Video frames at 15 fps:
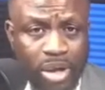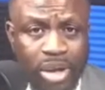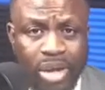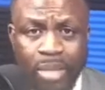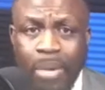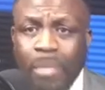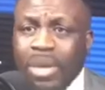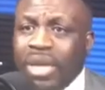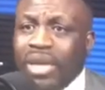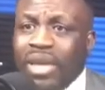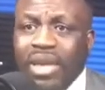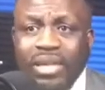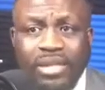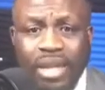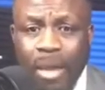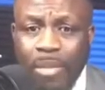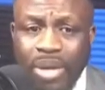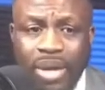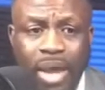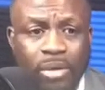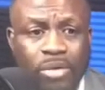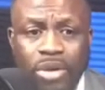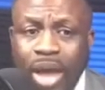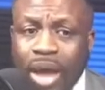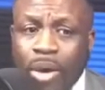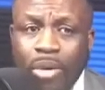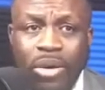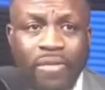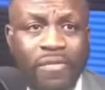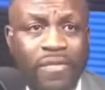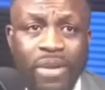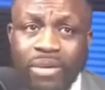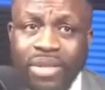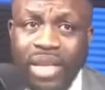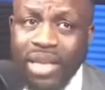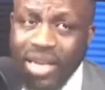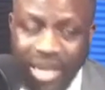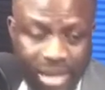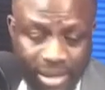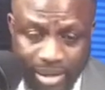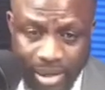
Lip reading: There might be heat coming down, you're not going to feel the heat.